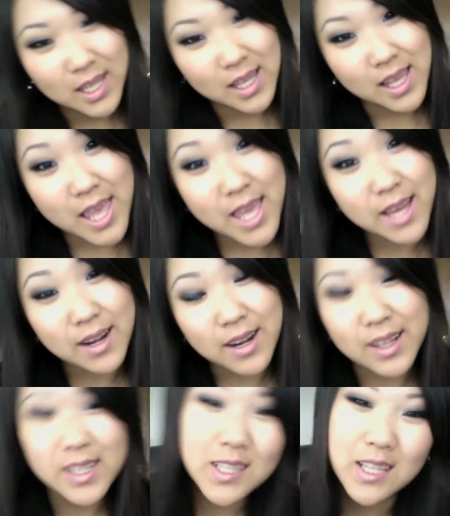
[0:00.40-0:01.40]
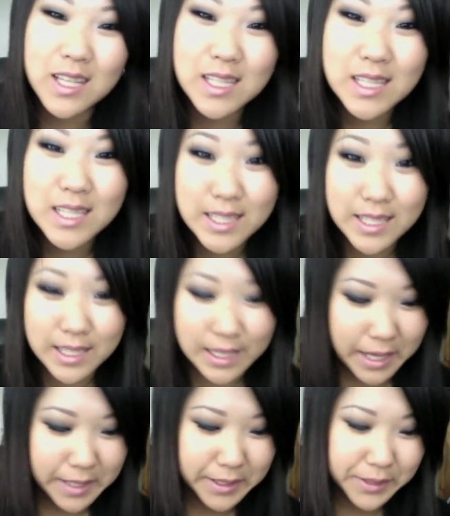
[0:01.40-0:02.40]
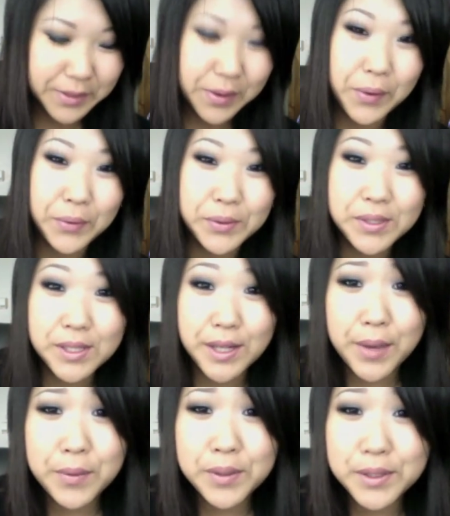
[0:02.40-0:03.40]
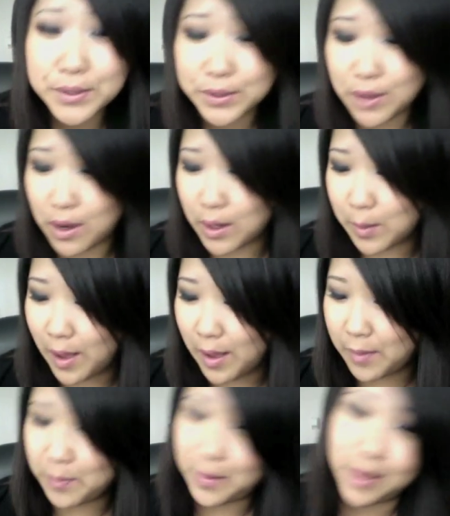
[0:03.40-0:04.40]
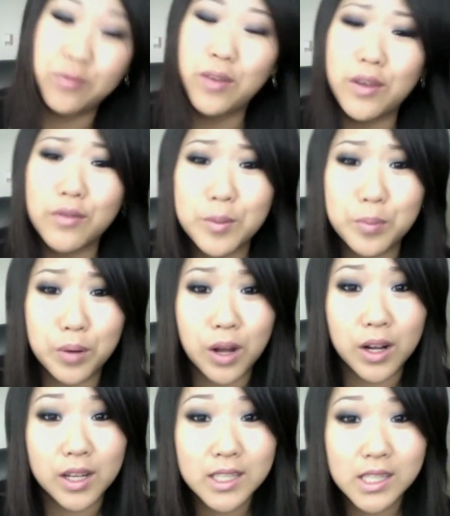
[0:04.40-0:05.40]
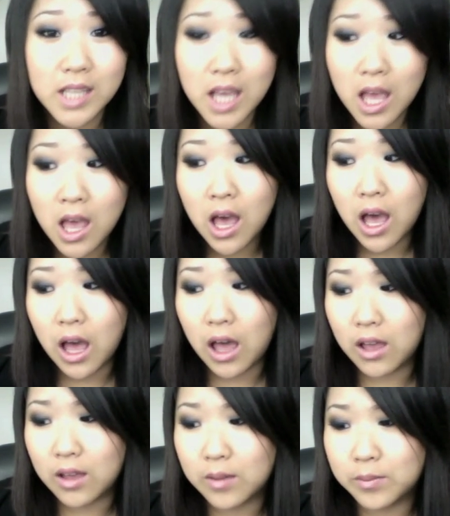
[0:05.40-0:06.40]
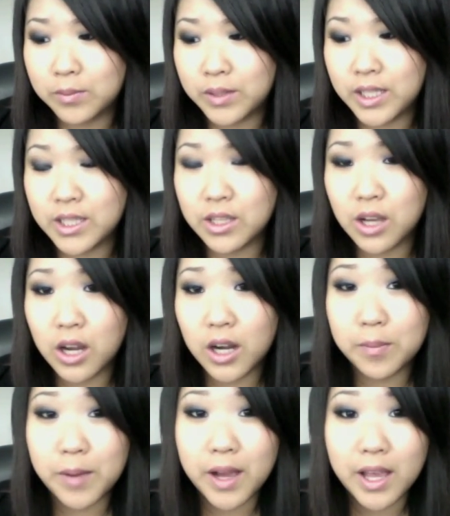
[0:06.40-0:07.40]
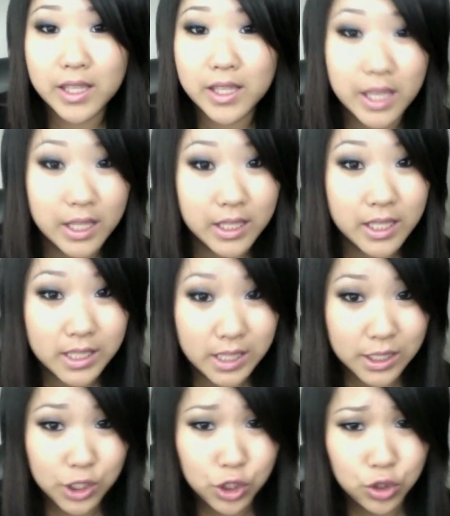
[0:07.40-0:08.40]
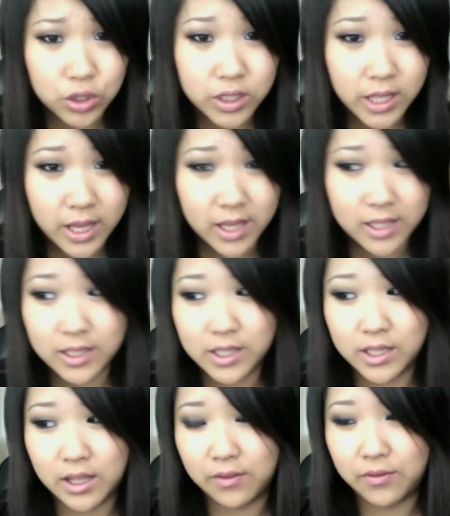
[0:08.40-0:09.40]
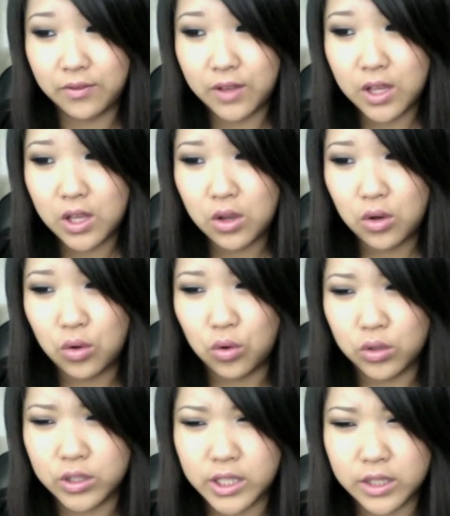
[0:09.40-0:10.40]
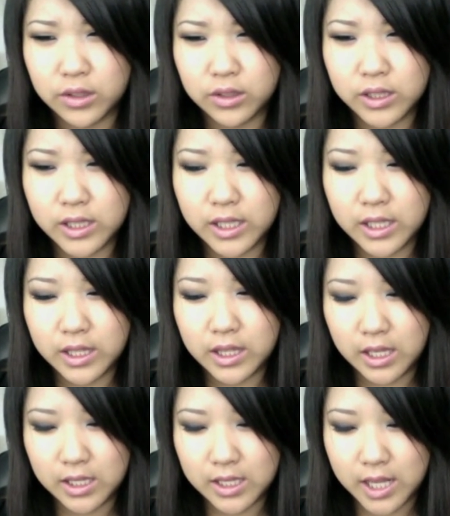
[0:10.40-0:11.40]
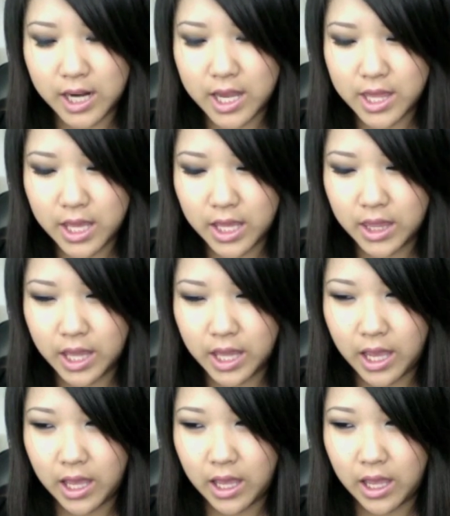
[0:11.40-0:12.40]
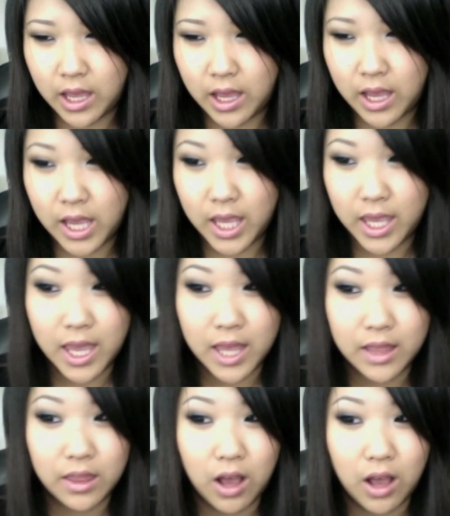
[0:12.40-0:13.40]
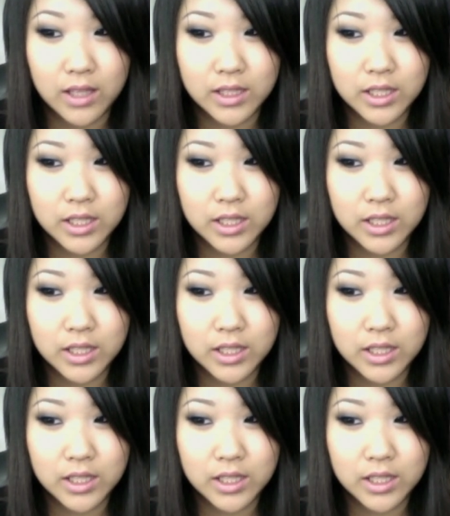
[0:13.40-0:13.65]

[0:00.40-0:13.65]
Hey girls, it's Gina. So today I wanted to talk about my favorite products. These are my daily essentials and stuff, or generally things that I think that I cannot